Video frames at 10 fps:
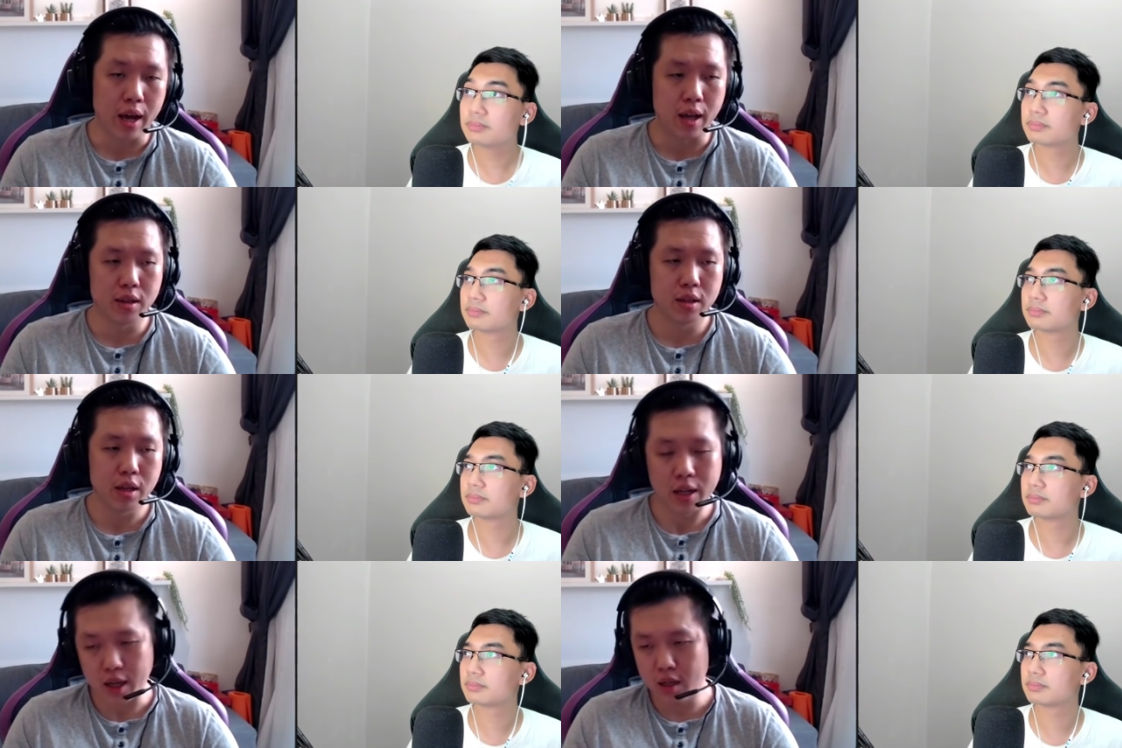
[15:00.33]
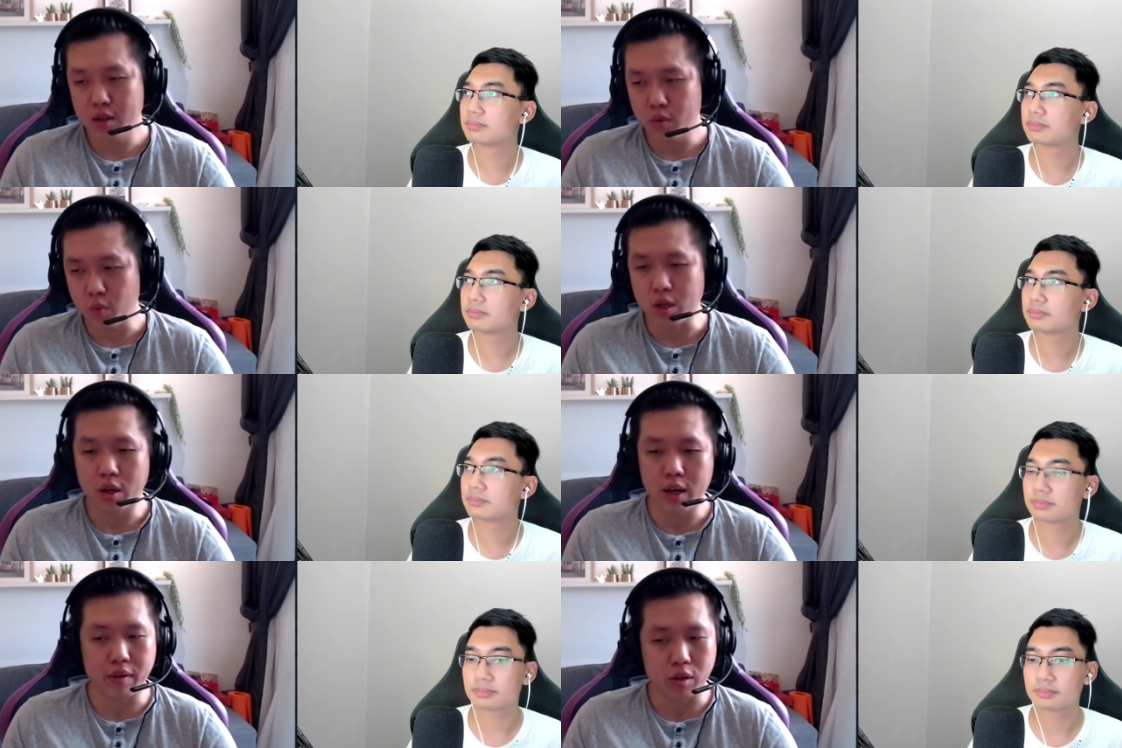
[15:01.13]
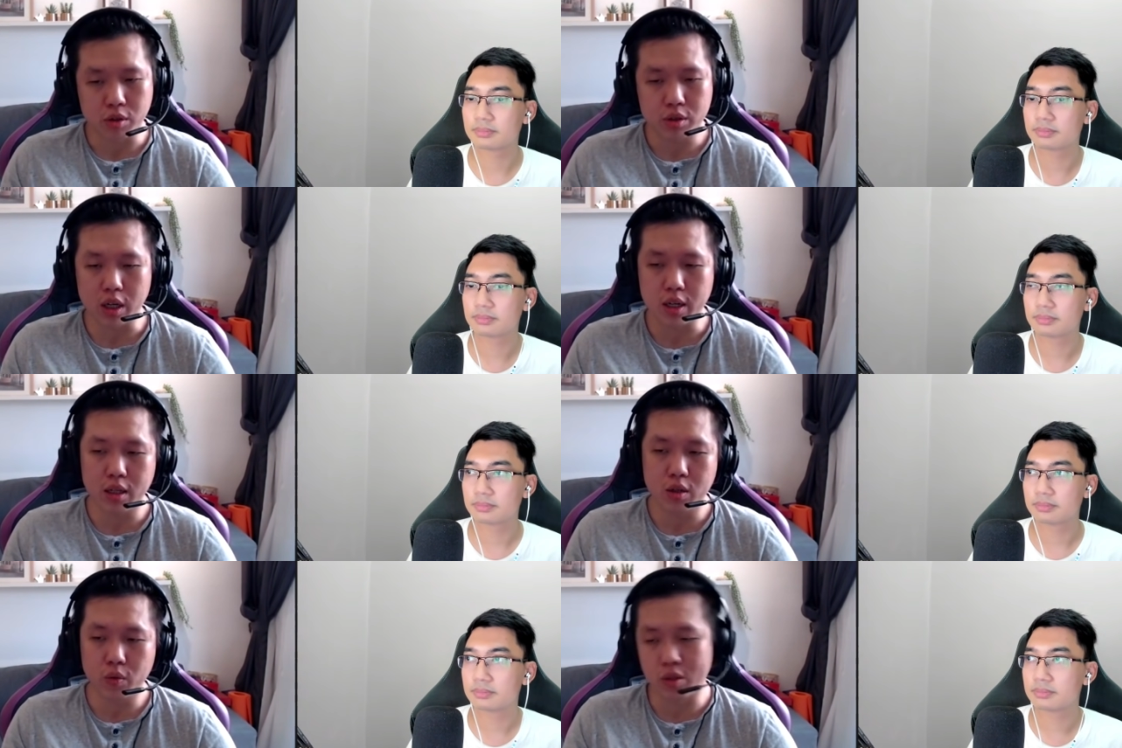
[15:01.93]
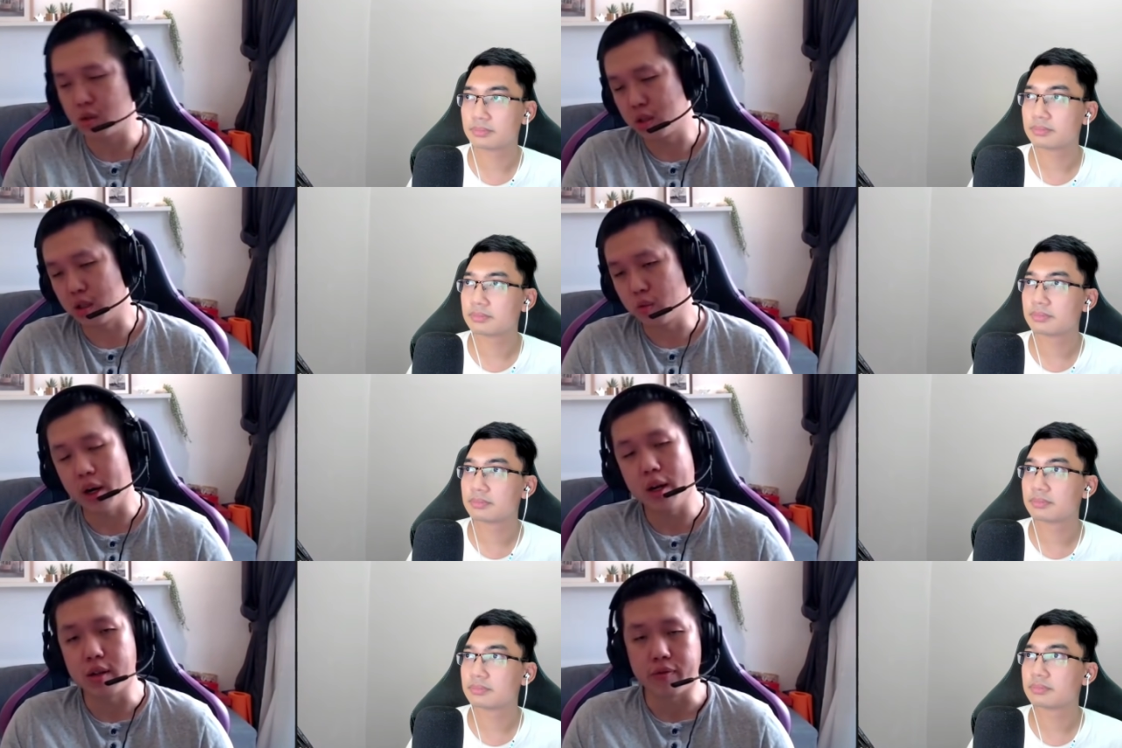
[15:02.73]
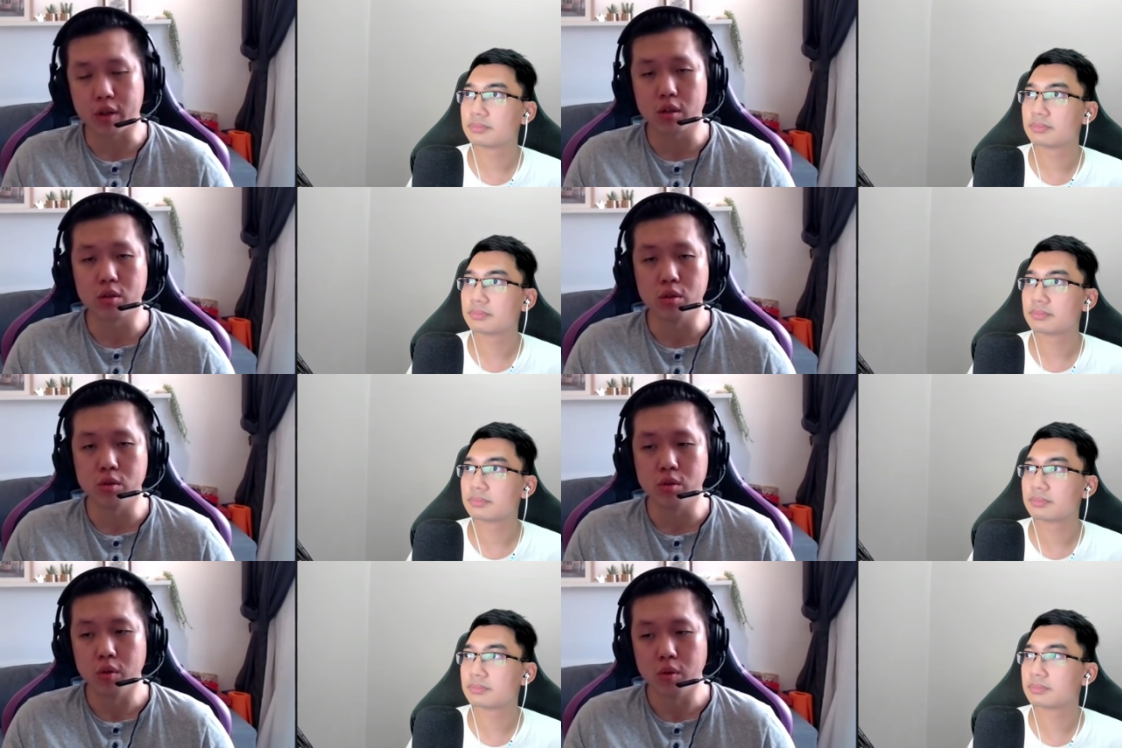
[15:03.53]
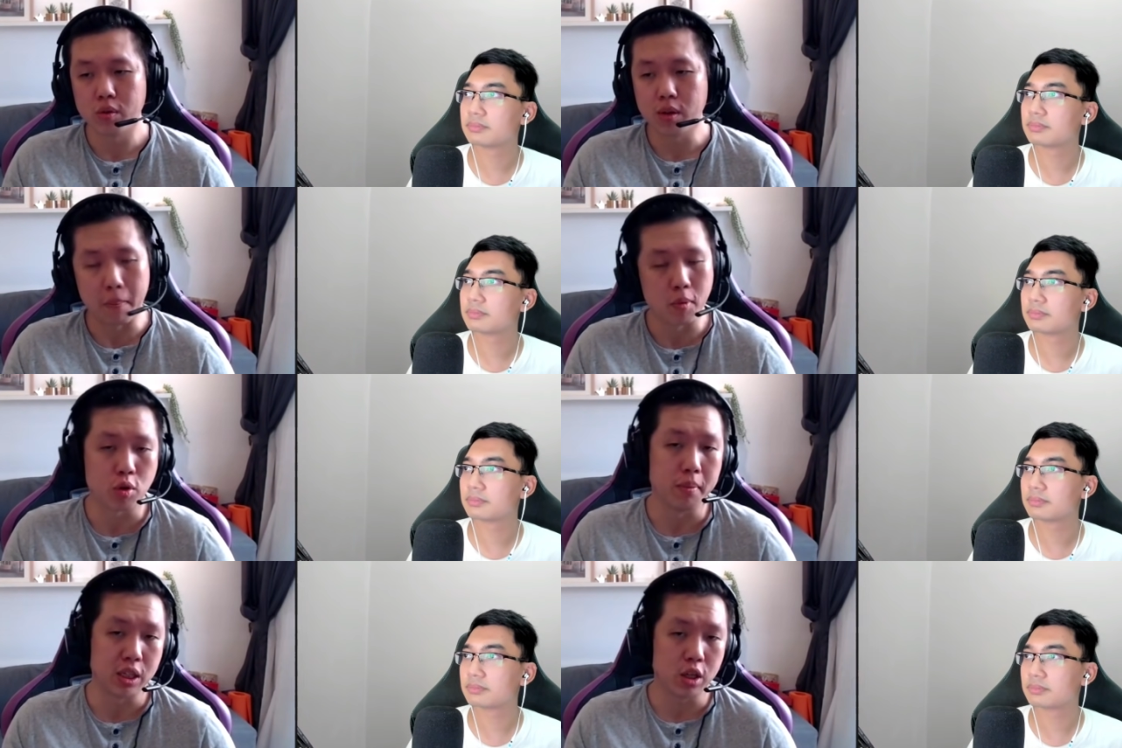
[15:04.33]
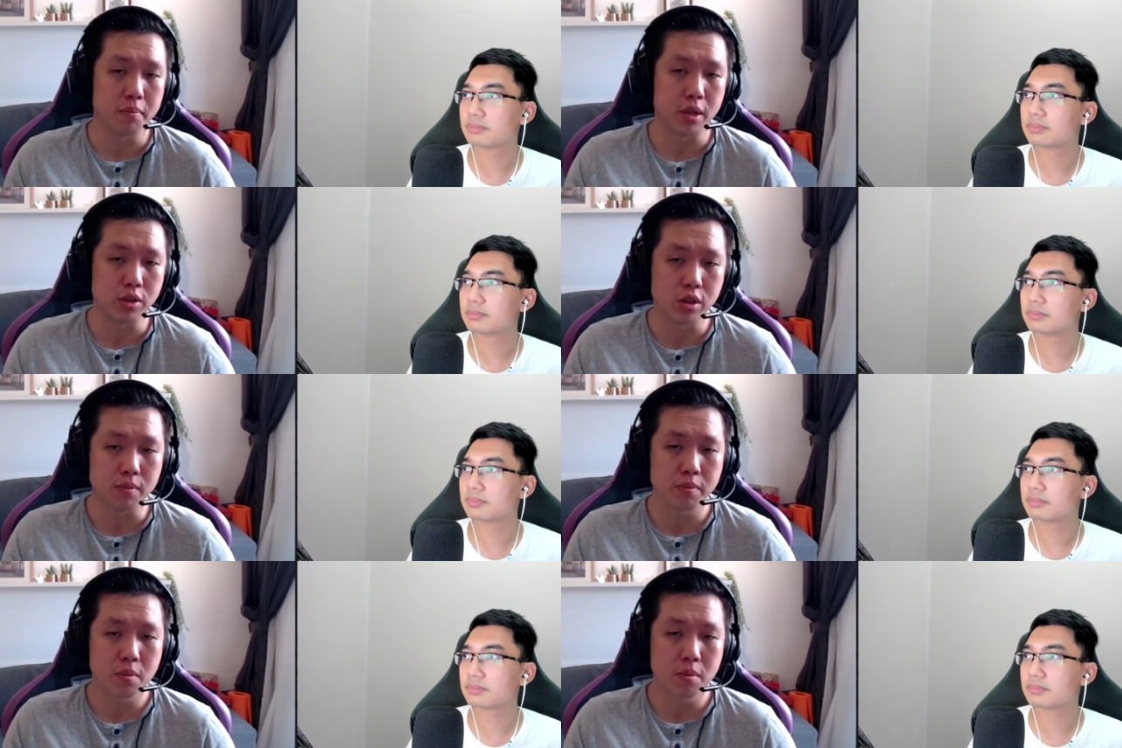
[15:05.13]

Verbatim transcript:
Speaker 1: and and then we don't have a coach, and then it's just very difficult to to make championship.